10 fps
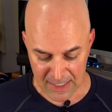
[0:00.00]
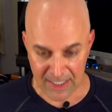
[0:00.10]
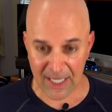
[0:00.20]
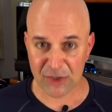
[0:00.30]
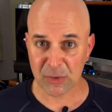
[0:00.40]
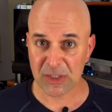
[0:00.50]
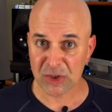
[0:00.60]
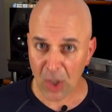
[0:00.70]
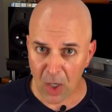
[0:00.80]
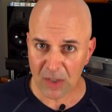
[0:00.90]
and actually
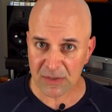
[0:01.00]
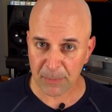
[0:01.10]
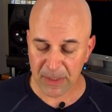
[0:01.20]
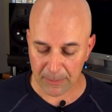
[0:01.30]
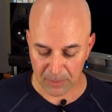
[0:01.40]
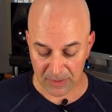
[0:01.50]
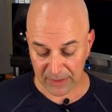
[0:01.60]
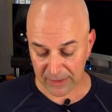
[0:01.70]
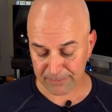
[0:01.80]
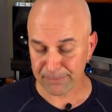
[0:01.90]
talk to people and
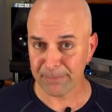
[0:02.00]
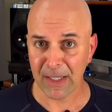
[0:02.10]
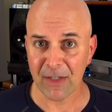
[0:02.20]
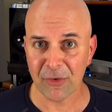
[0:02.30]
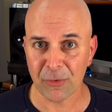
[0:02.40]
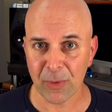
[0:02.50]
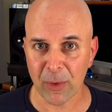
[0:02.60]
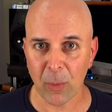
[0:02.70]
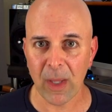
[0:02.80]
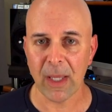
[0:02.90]
get answers right
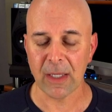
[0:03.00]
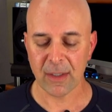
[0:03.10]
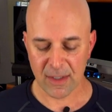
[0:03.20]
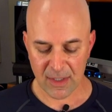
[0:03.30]
away.